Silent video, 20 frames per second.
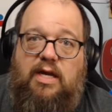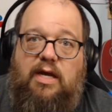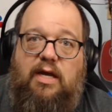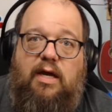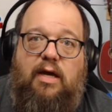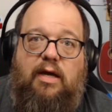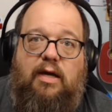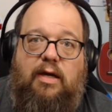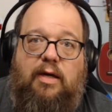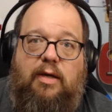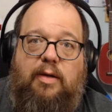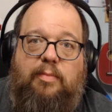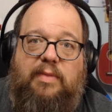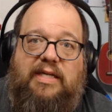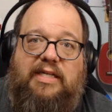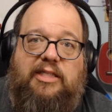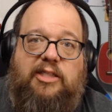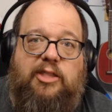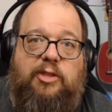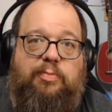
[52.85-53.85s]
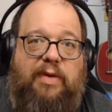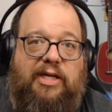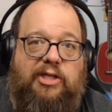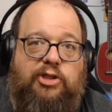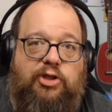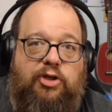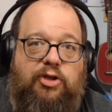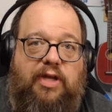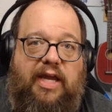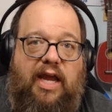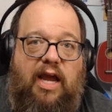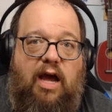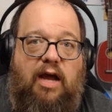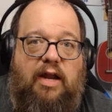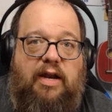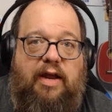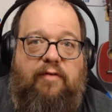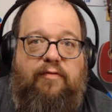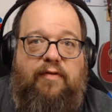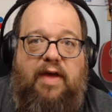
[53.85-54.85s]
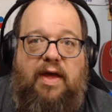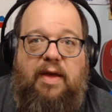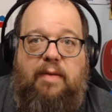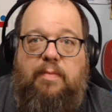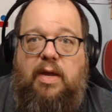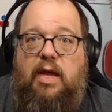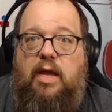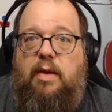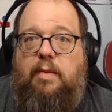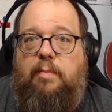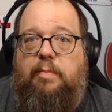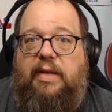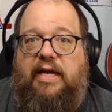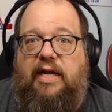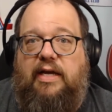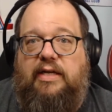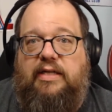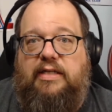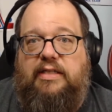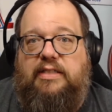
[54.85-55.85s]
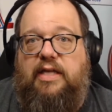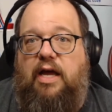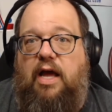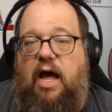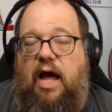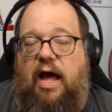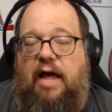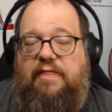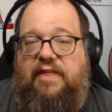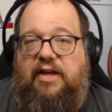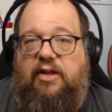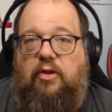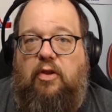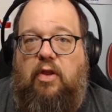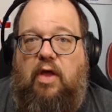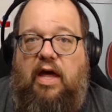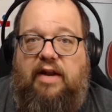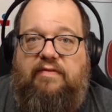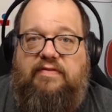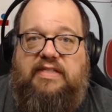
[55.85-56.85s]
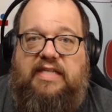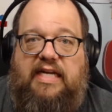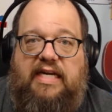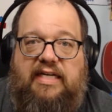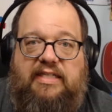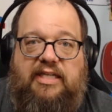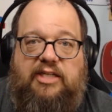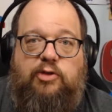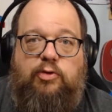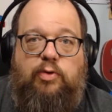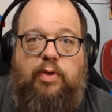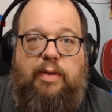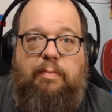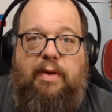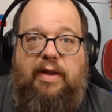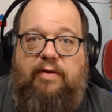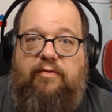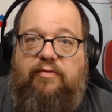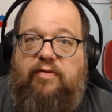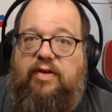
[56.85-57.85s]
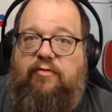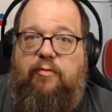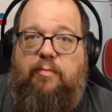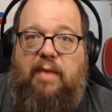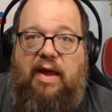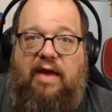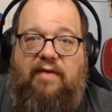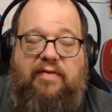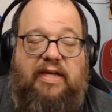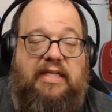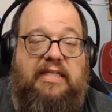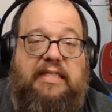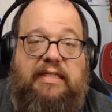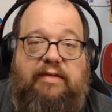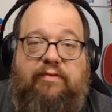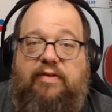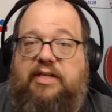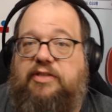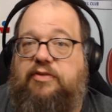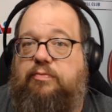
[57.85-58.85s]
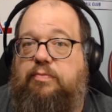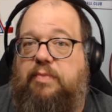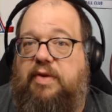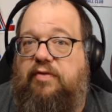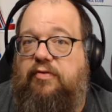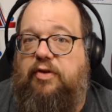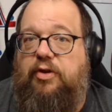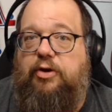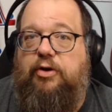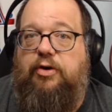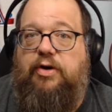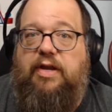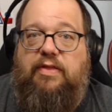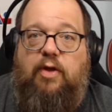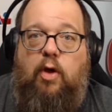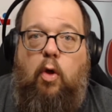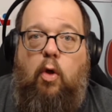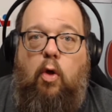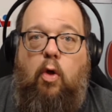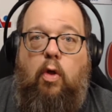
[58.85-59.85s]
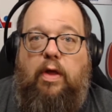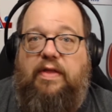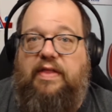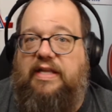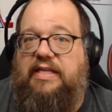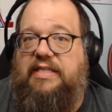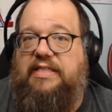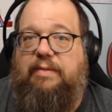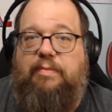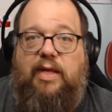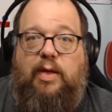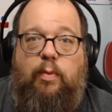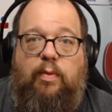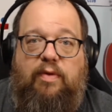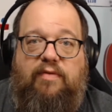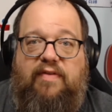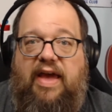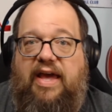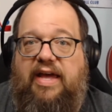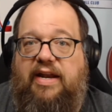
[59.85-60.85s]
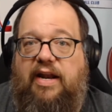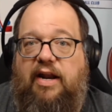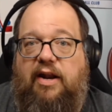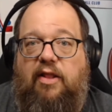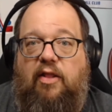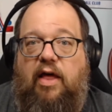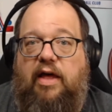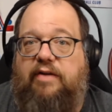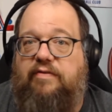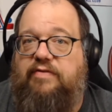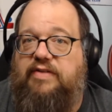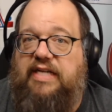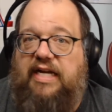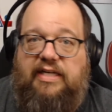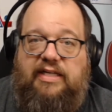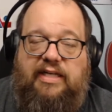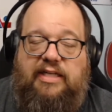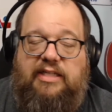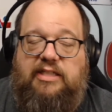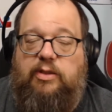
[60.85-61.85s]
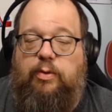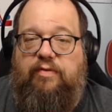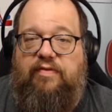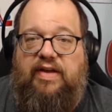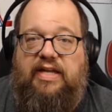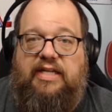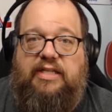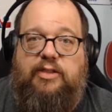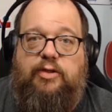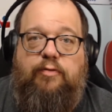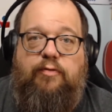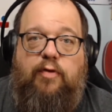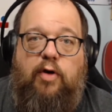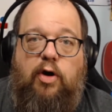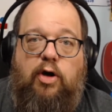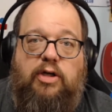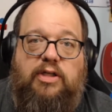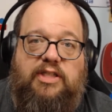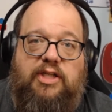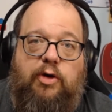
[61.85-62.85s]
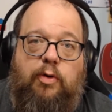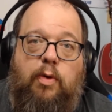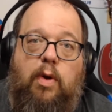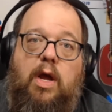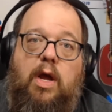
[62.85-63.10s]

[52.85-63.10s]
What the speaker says: especially on FM, because I think a lot of tactics really benefit from having a defensive midfielder in the hole, and that's something we've had on a lot of tactics that we've had so far. So